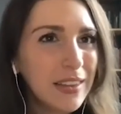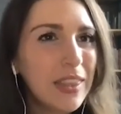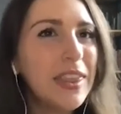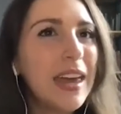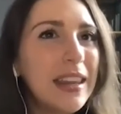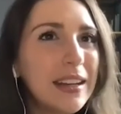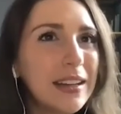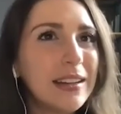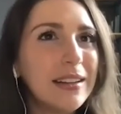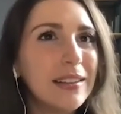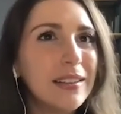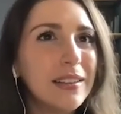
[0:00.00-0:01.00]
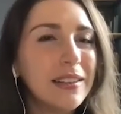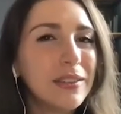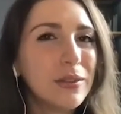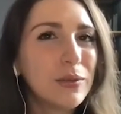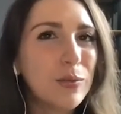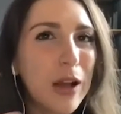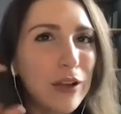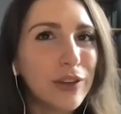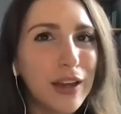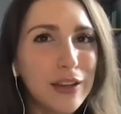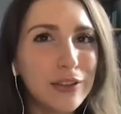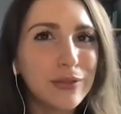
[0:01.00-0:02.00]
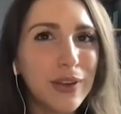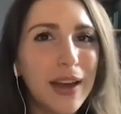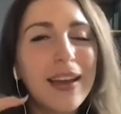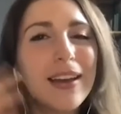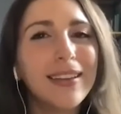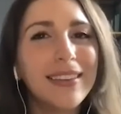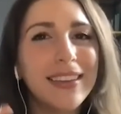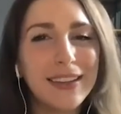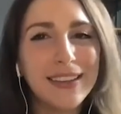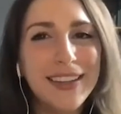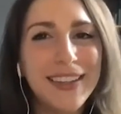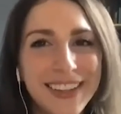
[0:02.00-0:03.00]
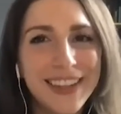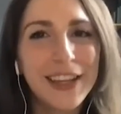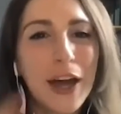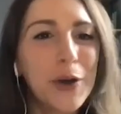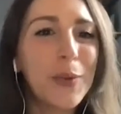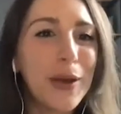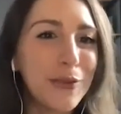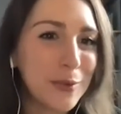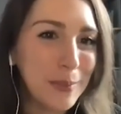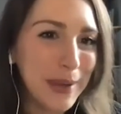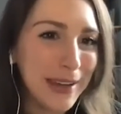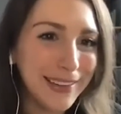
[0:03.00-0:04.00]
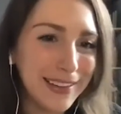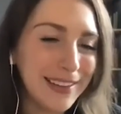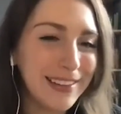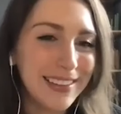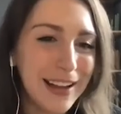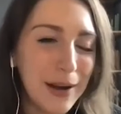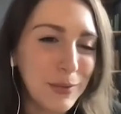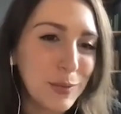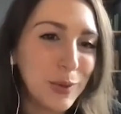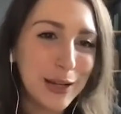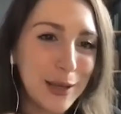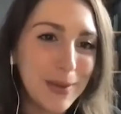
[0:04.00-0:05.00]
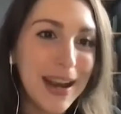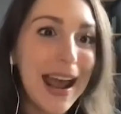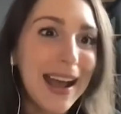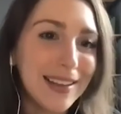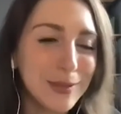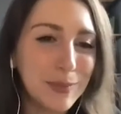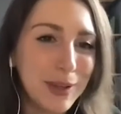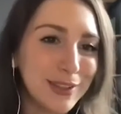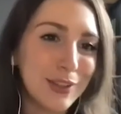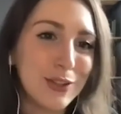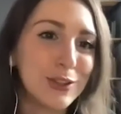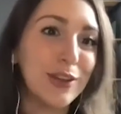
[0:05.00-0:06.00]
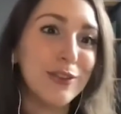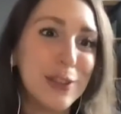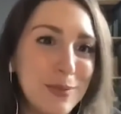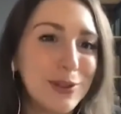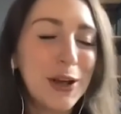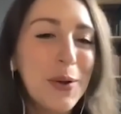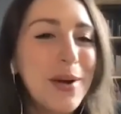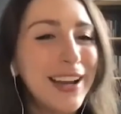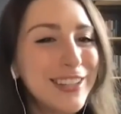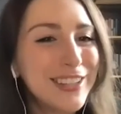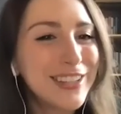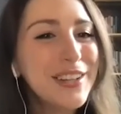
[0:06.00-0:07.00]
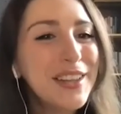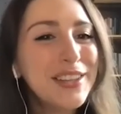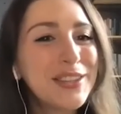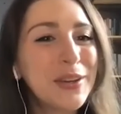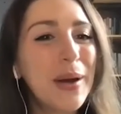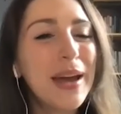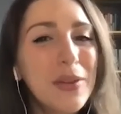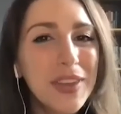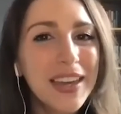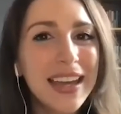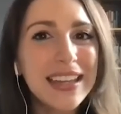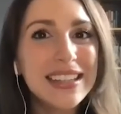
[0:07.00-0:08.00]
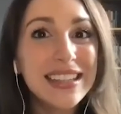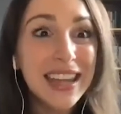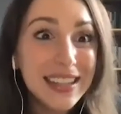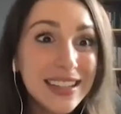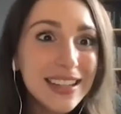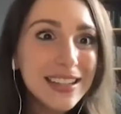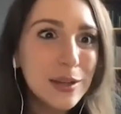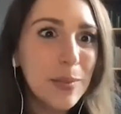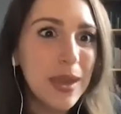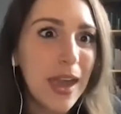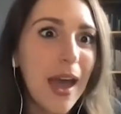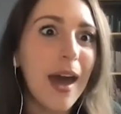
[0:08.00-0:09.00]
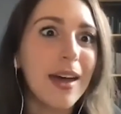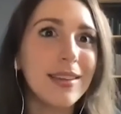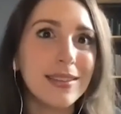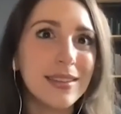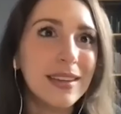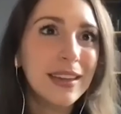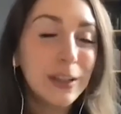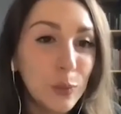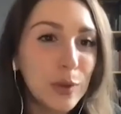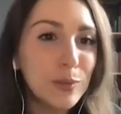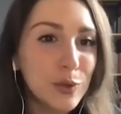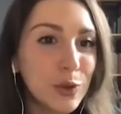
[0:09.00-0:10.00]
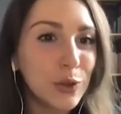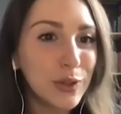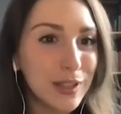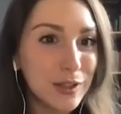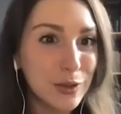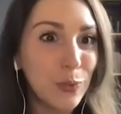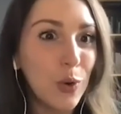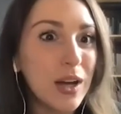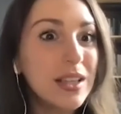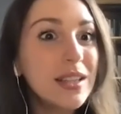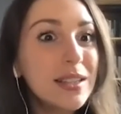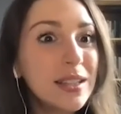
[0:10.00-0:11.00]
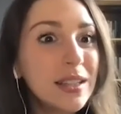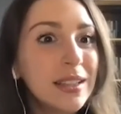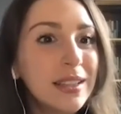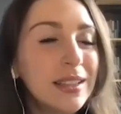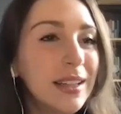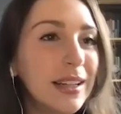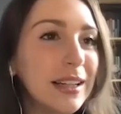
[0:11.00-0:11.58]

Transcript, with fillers: then Ralph kind of, I got, it, it got away from me, and I was putting him in hats because I just loved him so much. So I don't think I intended it to be as whimsical as it was. Mm.